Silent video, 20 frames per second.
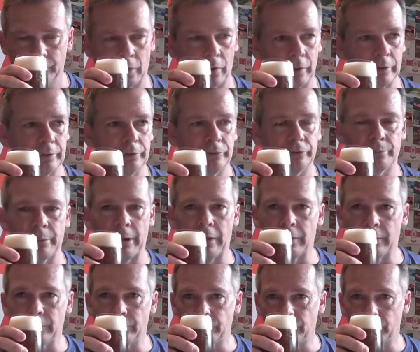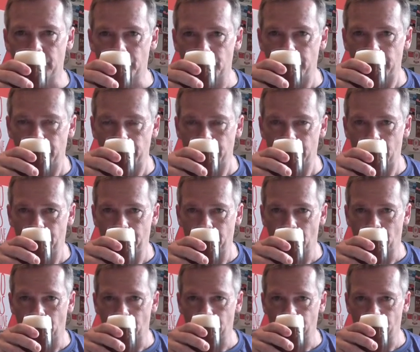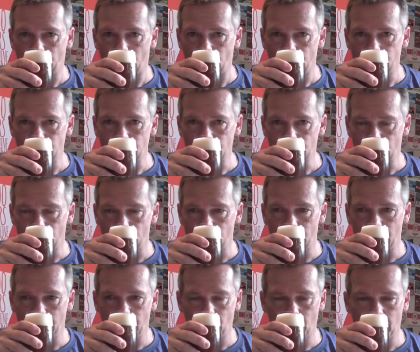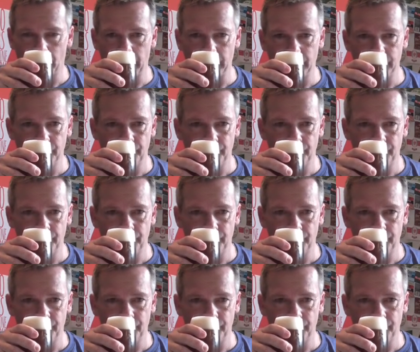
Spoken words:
Oh, you can smell that citrus coming off the top straight away.